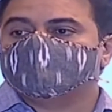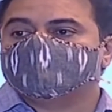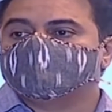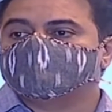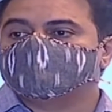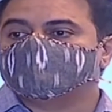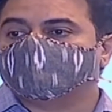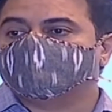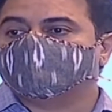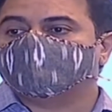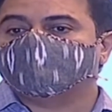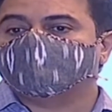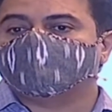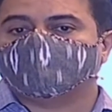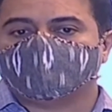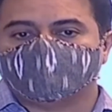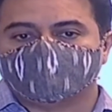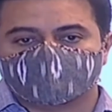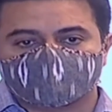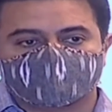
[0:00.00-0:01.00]

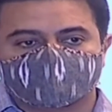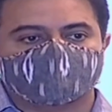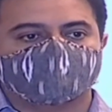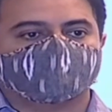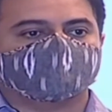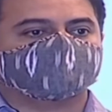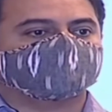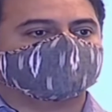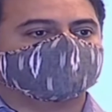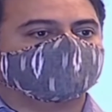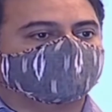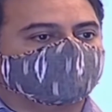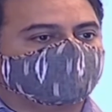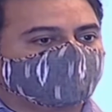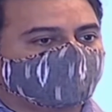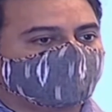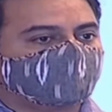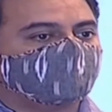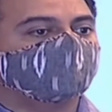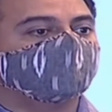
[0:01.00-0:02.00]
German entrepreneurs
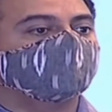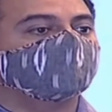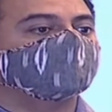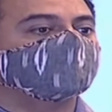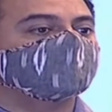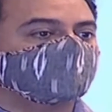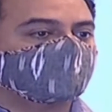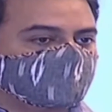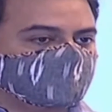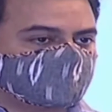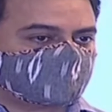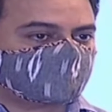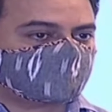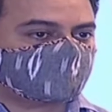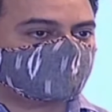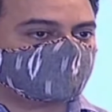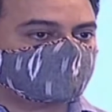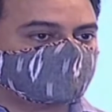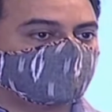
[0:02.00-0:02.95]
can work with us.